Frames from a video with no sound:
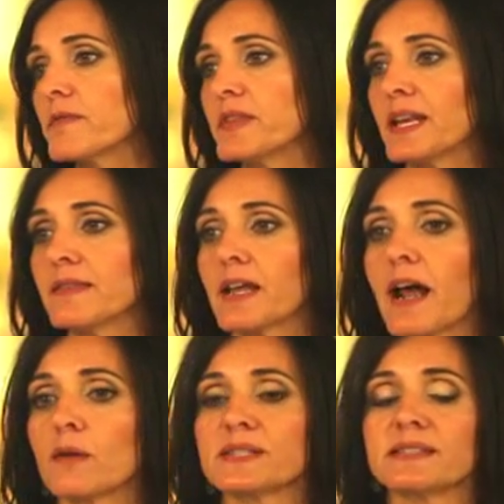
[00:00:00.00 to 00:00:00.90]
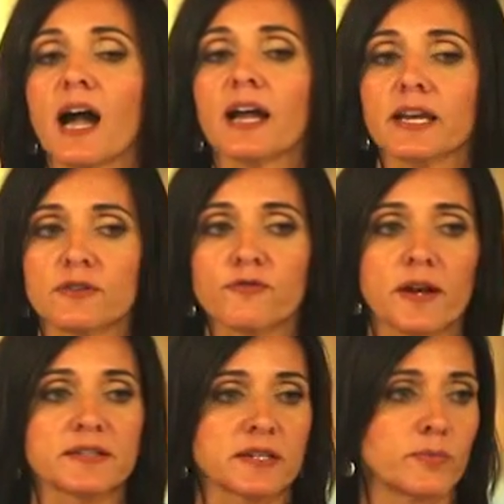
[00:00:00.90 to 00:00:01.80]
that I was not
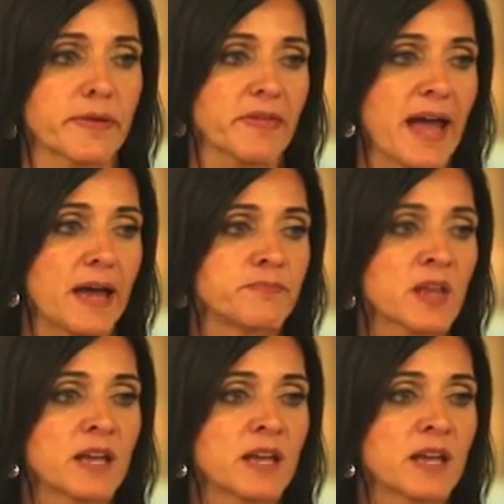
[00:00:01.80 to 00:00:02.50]
confronted with that.